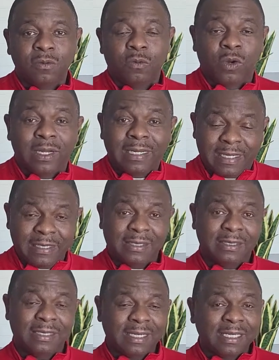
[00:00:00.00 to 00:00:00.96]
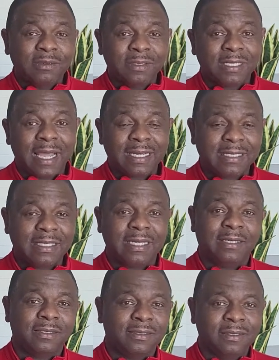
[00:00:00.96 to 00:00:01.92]
What is a delinquent tax
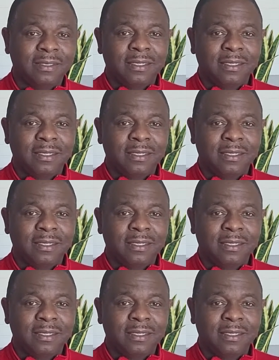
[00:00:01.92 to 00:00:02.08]
sale?